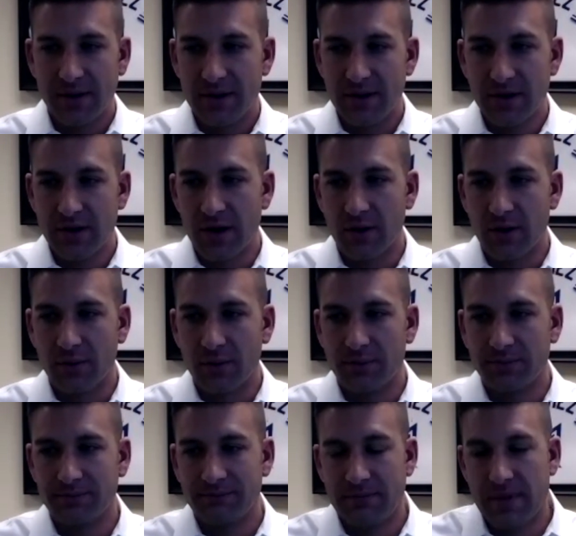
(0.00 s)

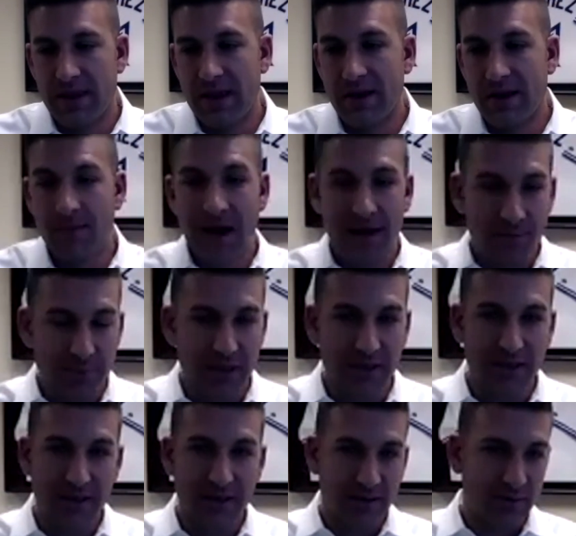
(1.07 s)
in my
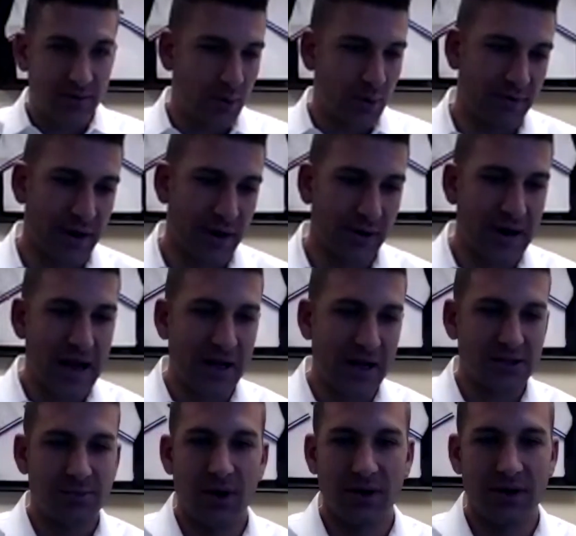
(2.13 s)
opinion, and we're very
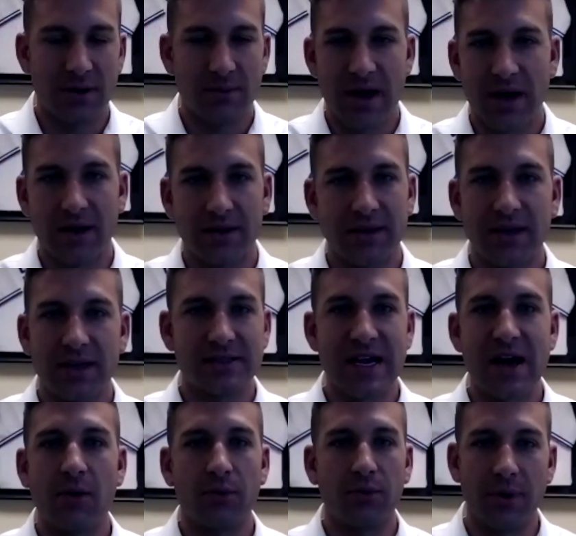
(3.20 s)
outspoken about it, I think it's
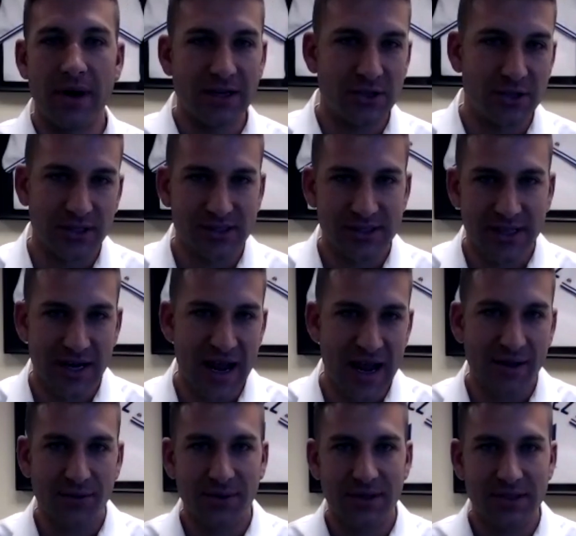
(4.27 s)
outrageous that
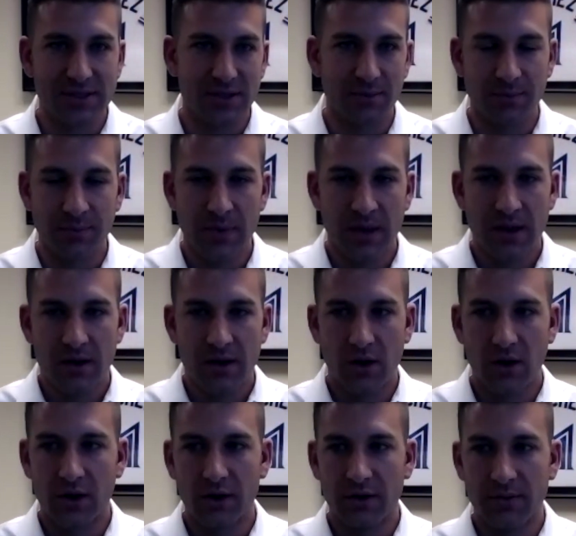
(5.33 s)
athletes
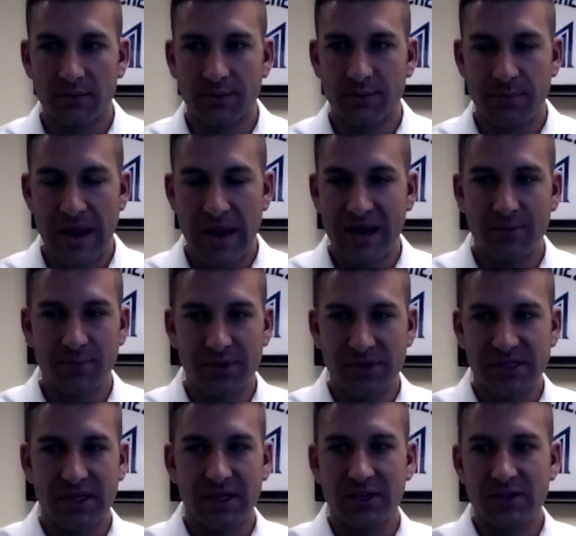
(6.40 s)
are paying
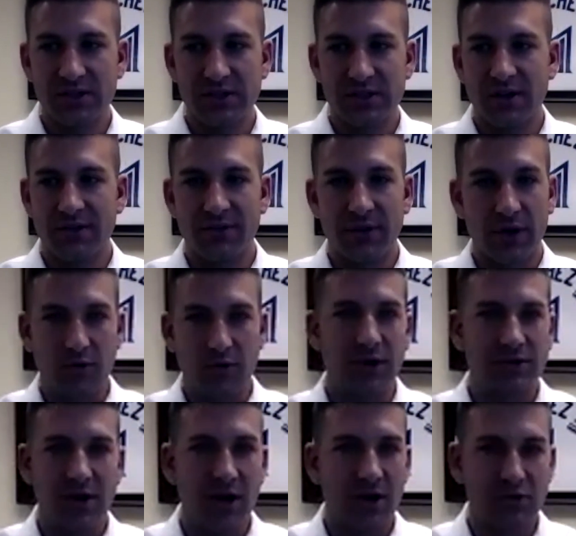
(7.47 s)
percentages of their
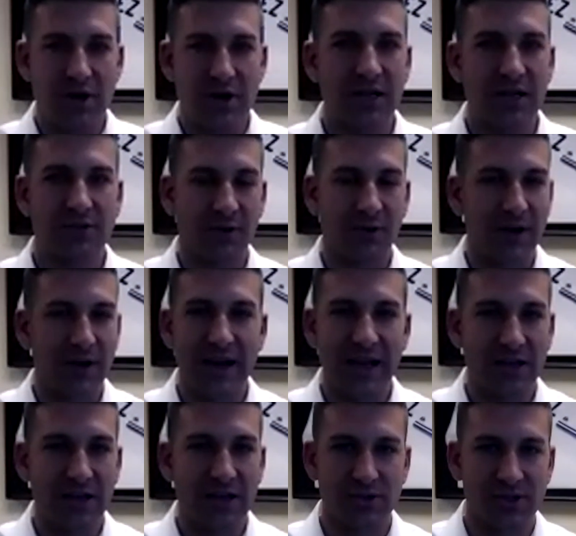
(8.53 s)
gross contracts for
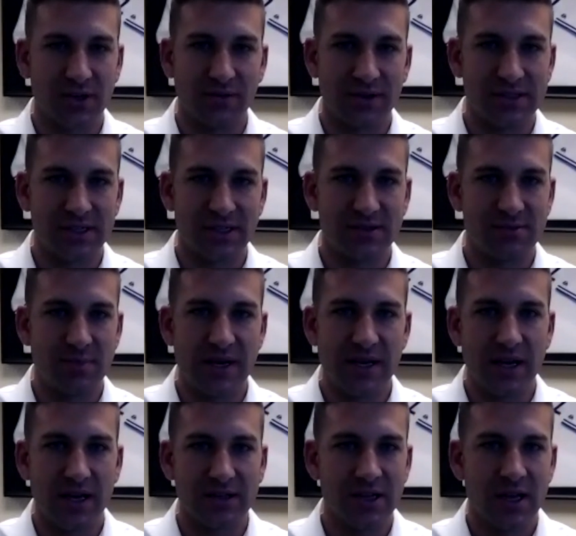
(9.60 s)
financial services,
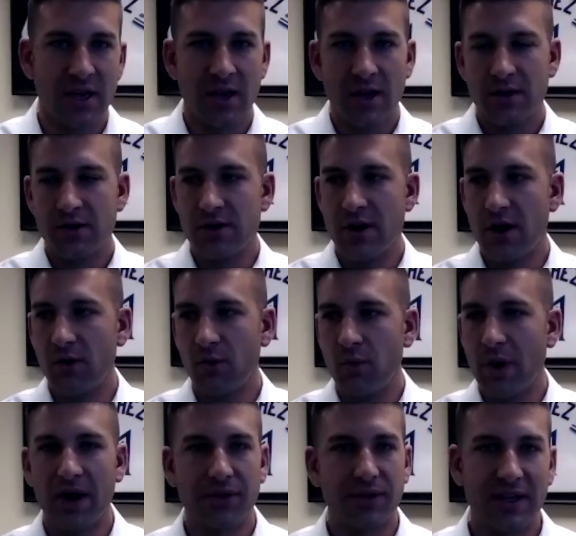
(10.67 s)
because no
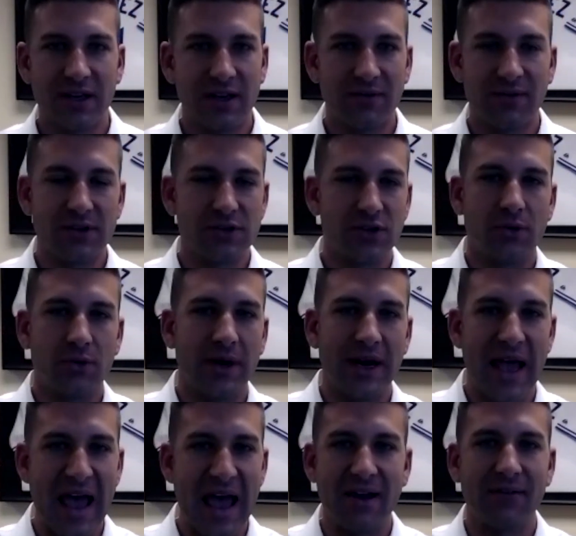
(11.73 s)
wealthy individual
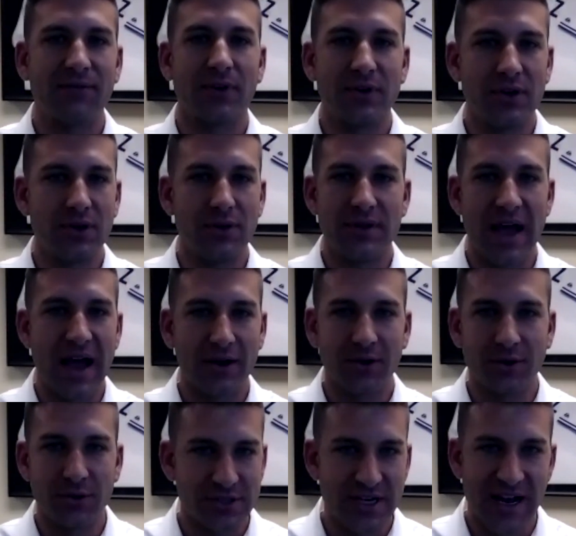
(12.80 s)
would ever do that
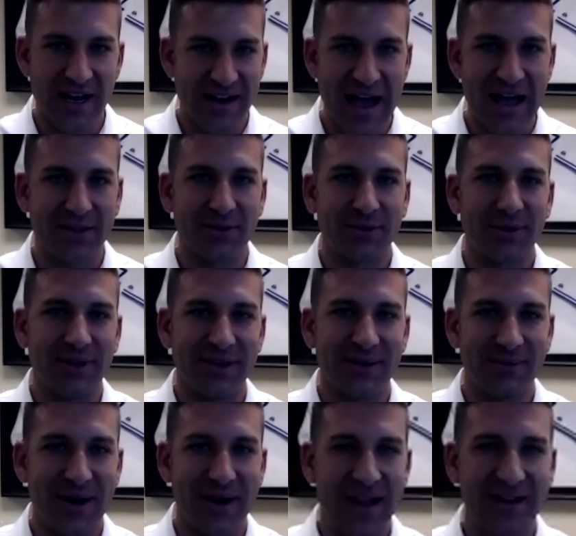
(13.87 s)
who's not an athlete,
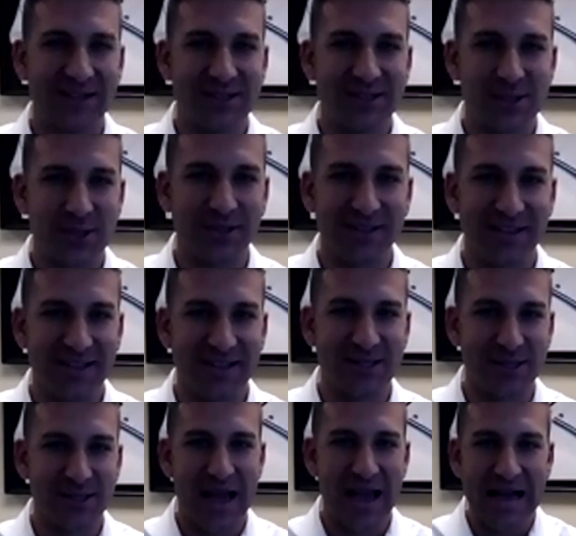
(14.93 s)
right? It's just
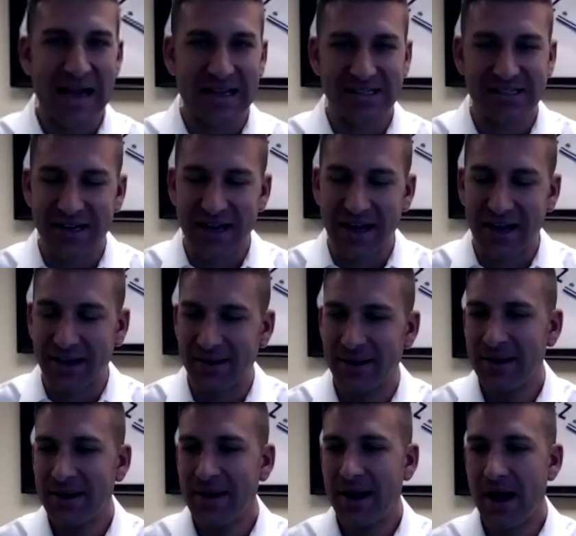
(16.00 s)
asinine.
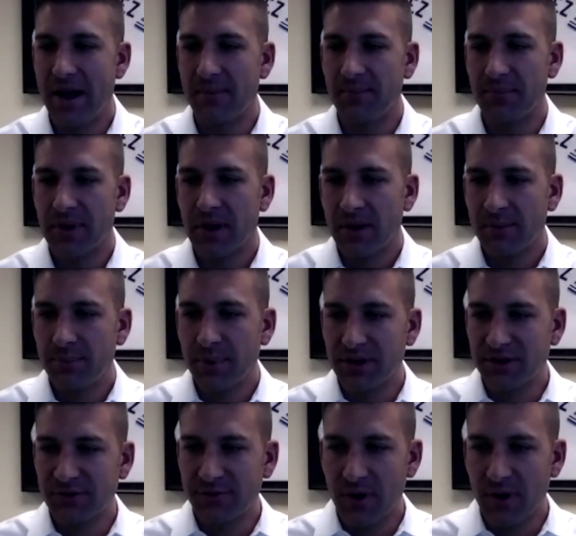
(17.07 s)
But as
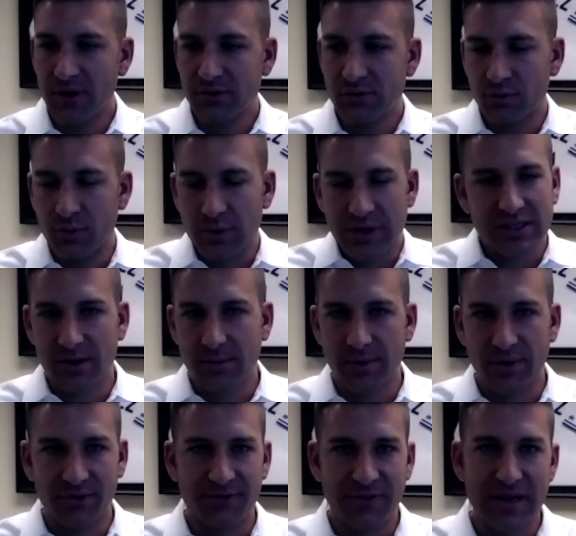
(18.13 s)
far as reasonable
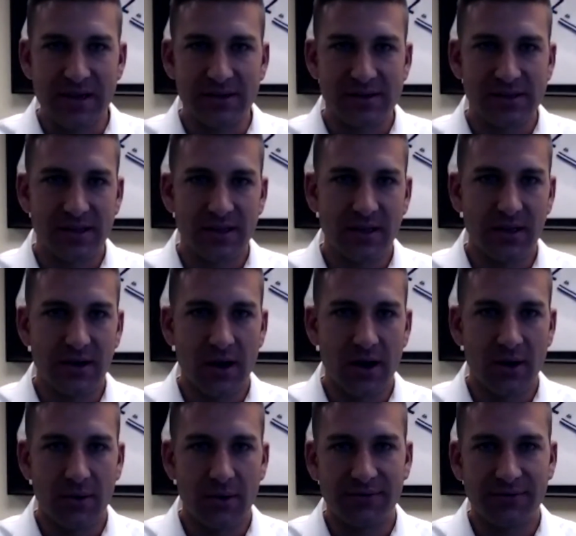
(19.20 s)
fees, if they
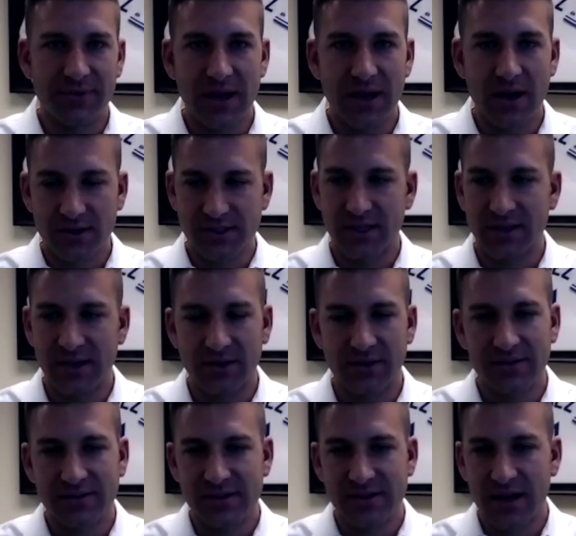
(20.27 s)
are sitting here and they've
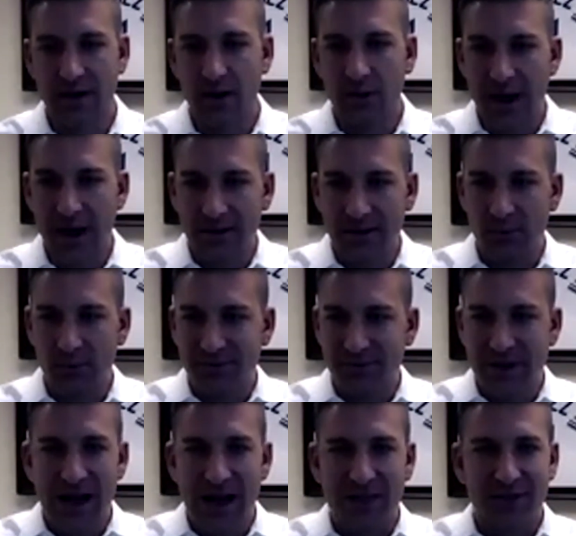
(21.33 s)
said, all right, we've
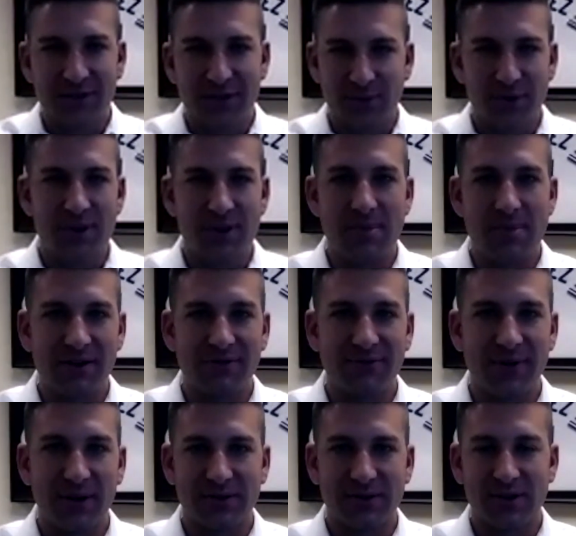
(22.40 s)
gotten through the big
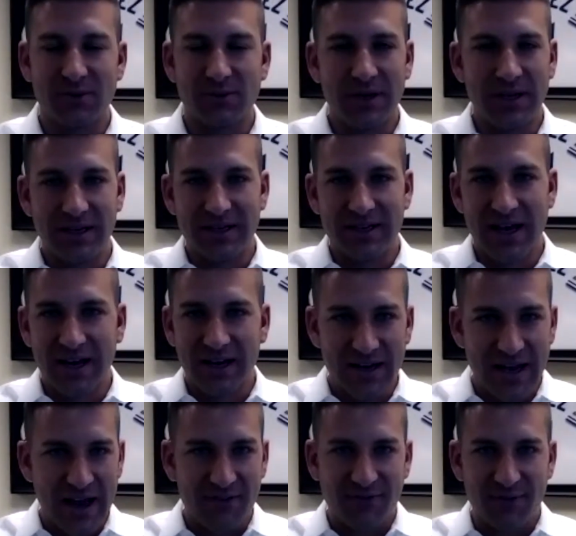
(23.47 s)
filter, we cut it down
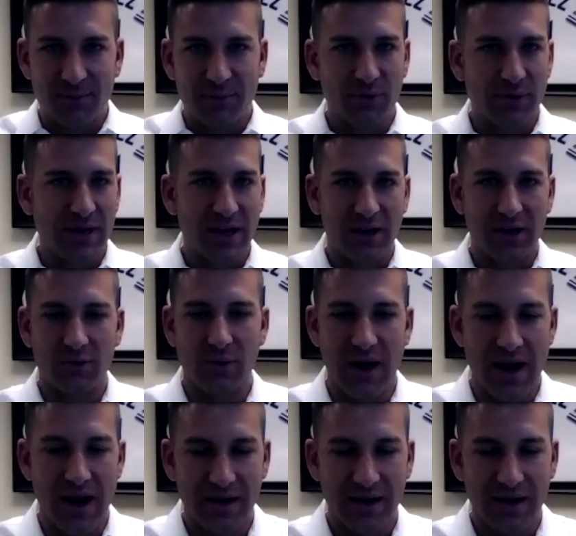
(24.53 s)
from $300,000.